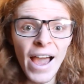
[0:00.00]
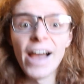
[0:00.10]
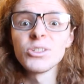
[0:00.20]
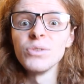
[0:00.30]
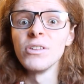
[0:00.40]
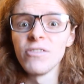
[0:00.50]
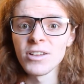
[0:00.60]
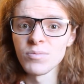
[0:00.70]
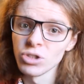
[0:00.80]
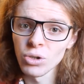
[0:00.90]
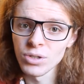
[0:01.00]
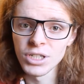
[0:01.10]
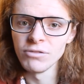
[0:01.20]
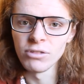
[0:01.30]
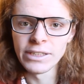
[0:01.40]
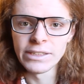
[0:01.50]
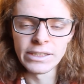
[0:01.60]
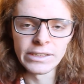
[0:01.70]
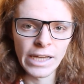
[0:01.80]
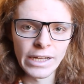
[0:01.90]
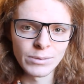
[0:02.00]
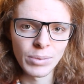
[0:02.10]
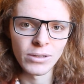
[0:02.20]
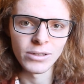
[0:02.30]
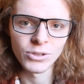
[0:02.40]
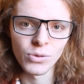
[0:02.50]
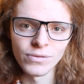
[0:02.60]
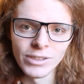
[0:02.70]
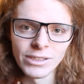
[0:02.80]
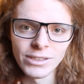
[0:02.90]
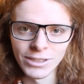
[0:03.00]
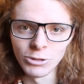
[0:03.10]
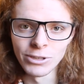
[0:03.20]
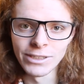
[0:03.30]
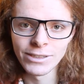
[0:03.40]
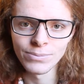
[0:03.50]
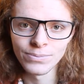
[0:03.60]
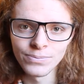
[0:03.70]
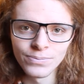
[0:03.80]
as with the vast majority of releases as part of this series.